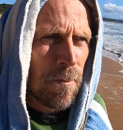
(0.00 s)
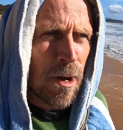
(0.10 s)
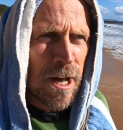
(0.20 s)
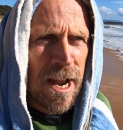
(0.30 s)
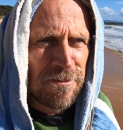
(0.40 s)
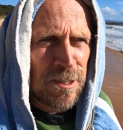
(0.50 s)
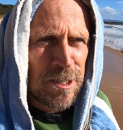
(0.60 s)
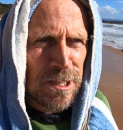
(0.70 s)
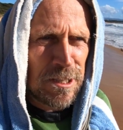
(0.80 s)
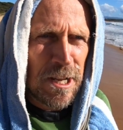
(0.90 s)
I might have to
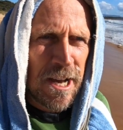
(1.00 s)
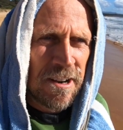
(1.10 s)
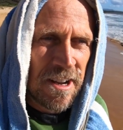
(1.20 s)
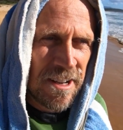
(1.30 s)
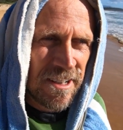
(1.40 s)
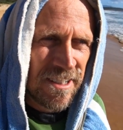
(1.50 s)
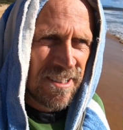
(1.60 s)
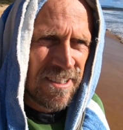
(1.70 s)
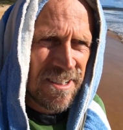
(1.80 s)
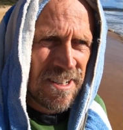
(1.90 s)
sit down
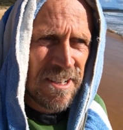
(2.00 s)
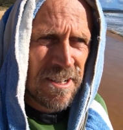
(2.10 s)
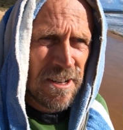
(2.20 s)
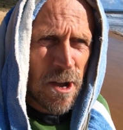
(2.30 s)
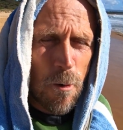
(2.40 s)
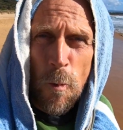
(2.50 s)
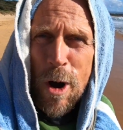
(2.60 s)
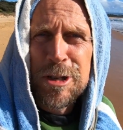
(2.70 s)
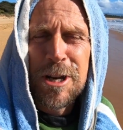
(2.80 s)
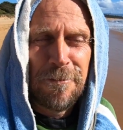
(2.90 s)
and
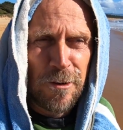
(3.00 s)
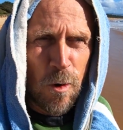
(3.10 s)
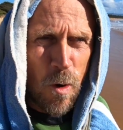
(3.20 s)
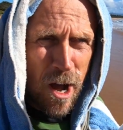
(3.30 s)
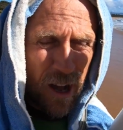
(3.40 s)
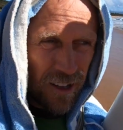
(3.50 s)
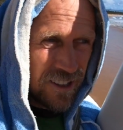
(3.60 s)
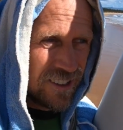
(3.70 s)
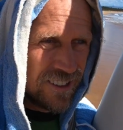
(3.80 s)
watch it for a while.